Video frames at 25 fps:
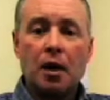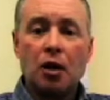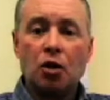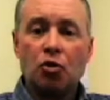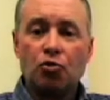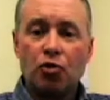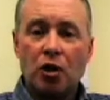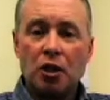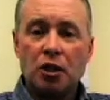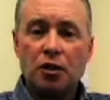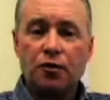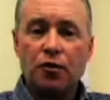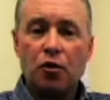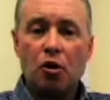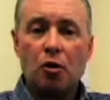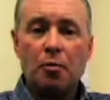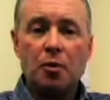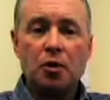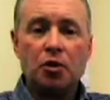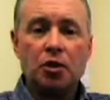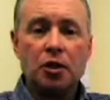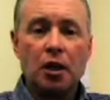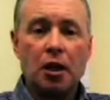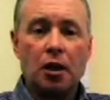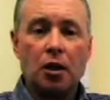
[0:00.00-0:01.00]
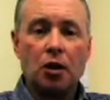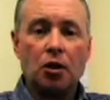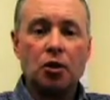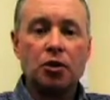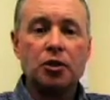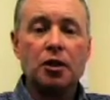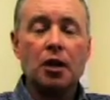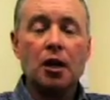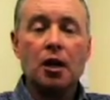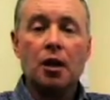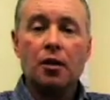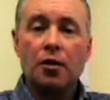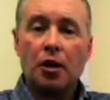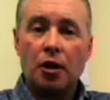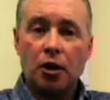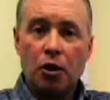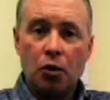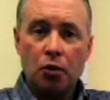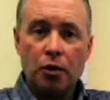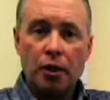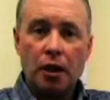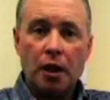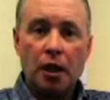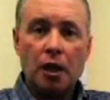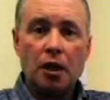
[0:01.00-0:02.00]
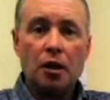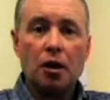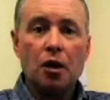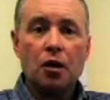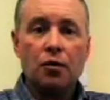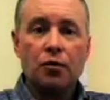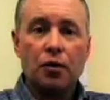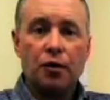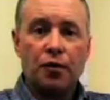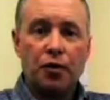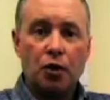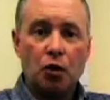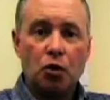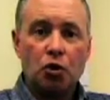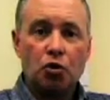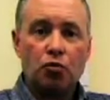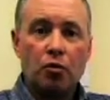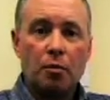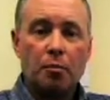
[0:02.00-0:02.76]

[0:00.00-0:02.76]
and transferable skills that you'll need for future